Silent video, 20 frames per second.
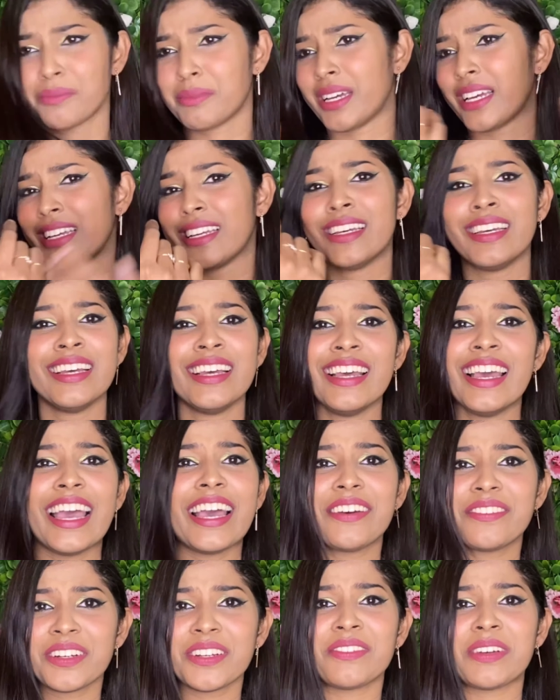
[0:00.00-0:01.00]
my
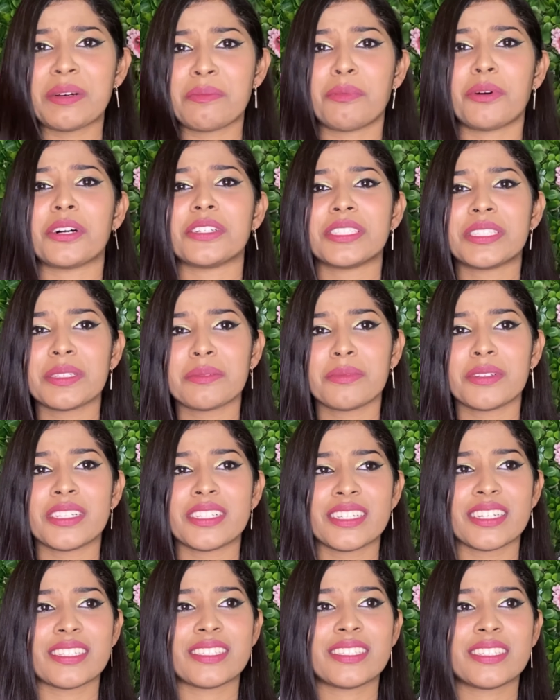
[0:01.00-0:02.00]
everywhere possible,
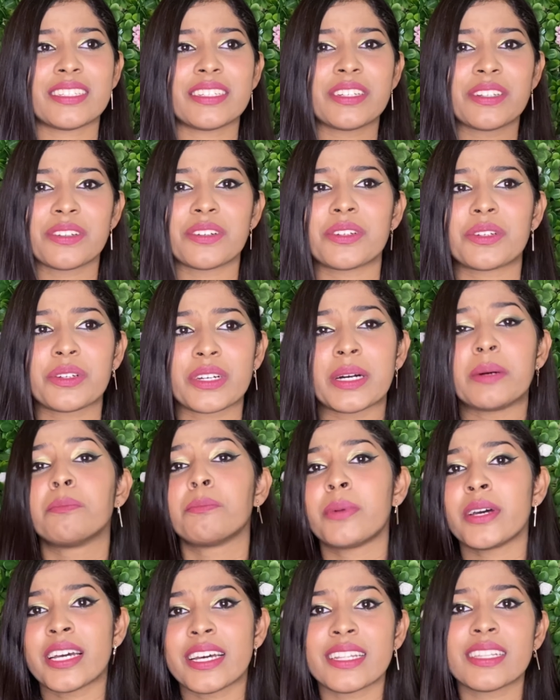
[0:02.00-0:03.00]
just you know to
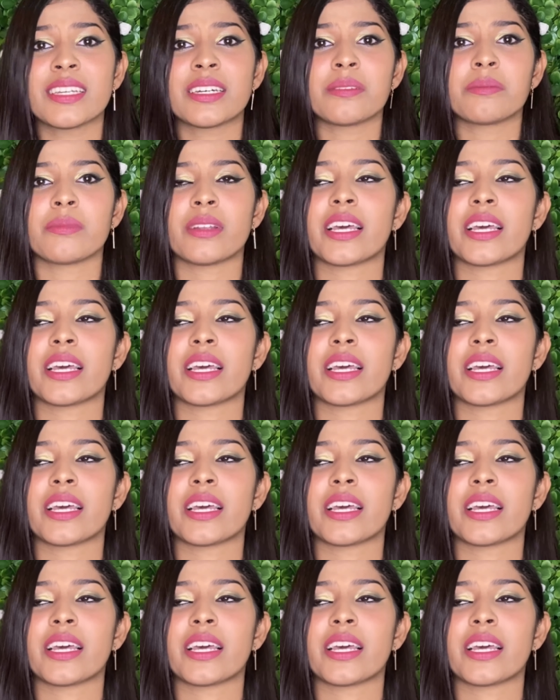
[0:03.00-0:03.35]
compare them.